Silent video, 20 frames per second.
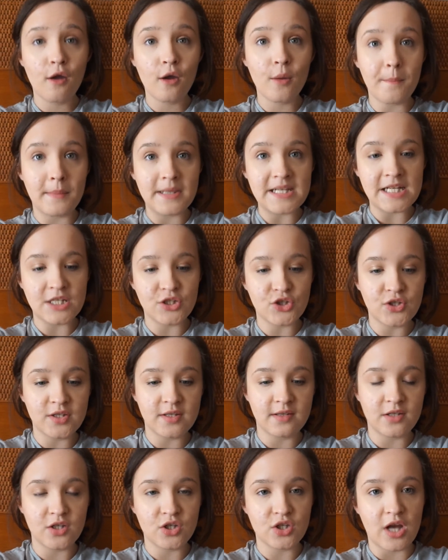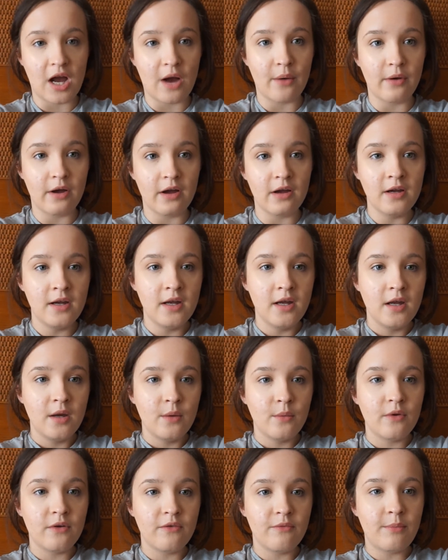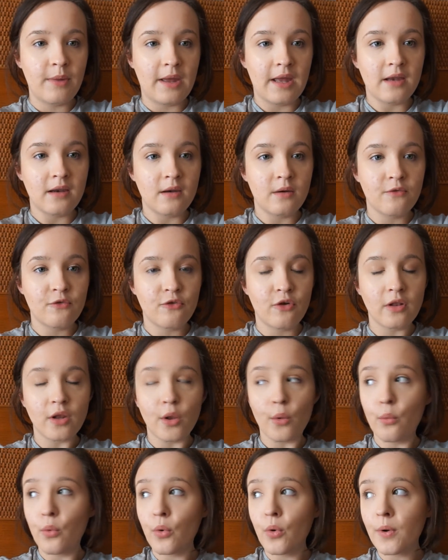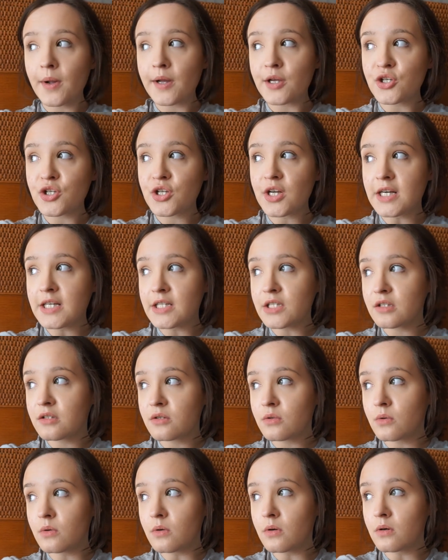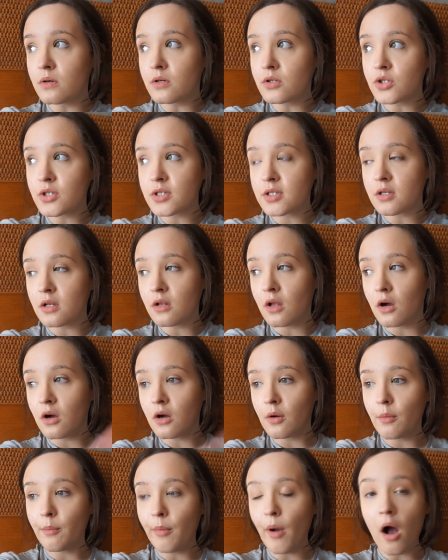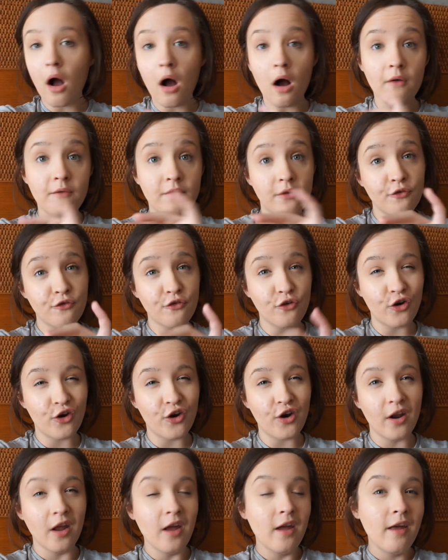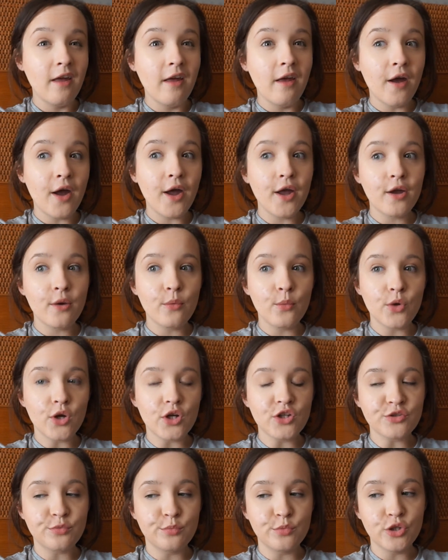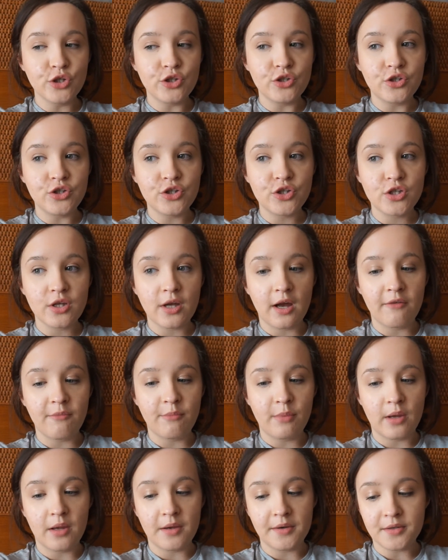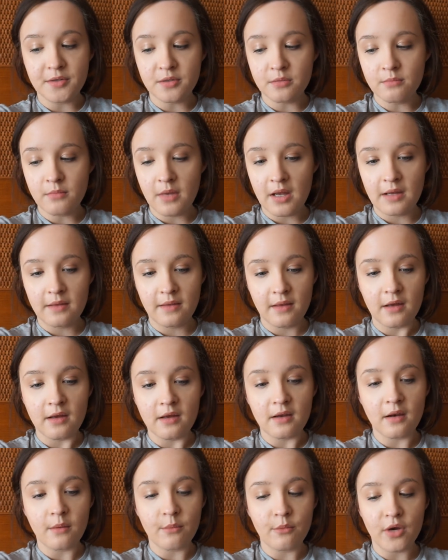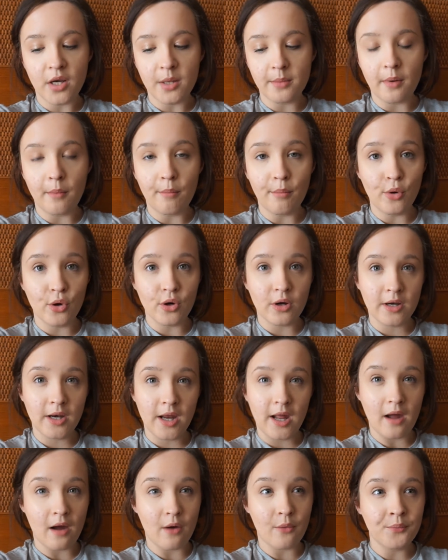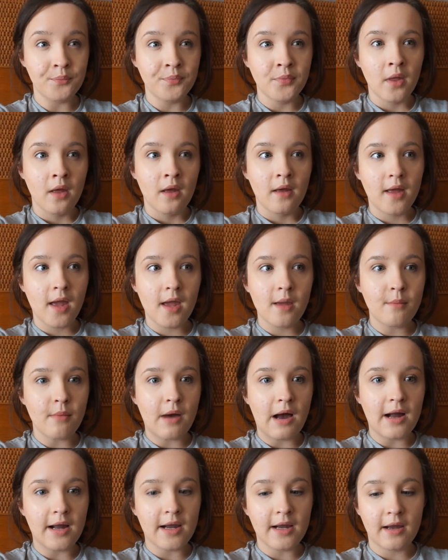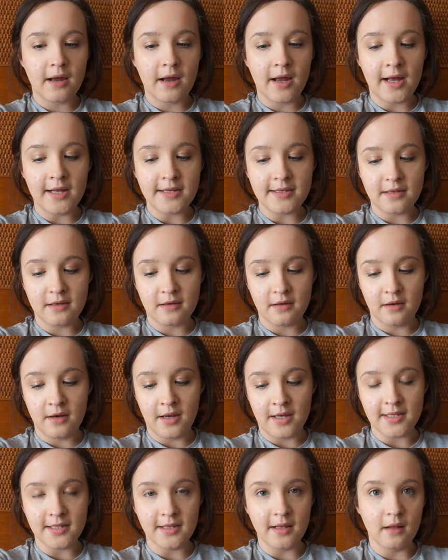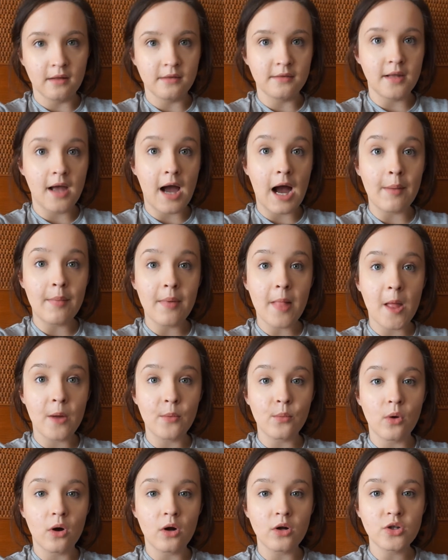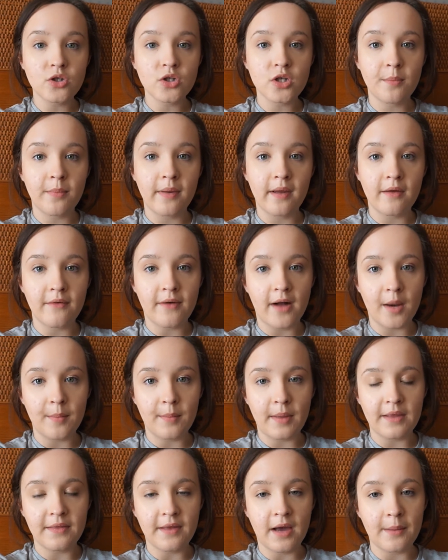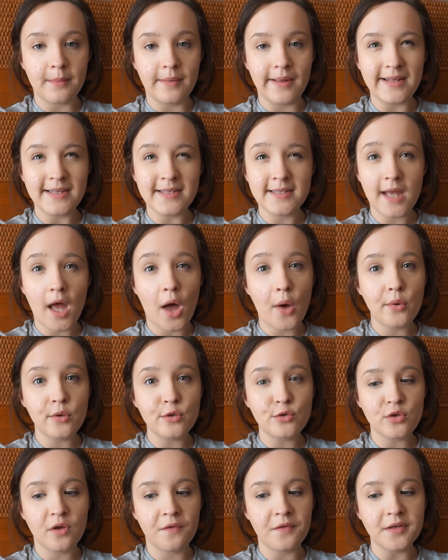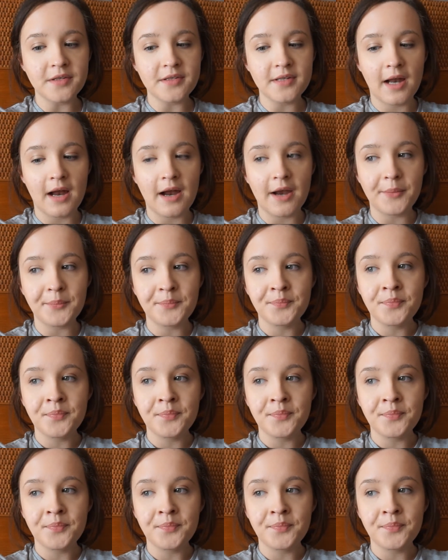My dad's just in the shower. We've been for a little walk, as you guys saw, just along part of the front. We got some lunch. I've been sunbathing. I'm reading my book now. Came back. I had a little nap. Then watched a bit of The Handmaid's Tale, which was on last night.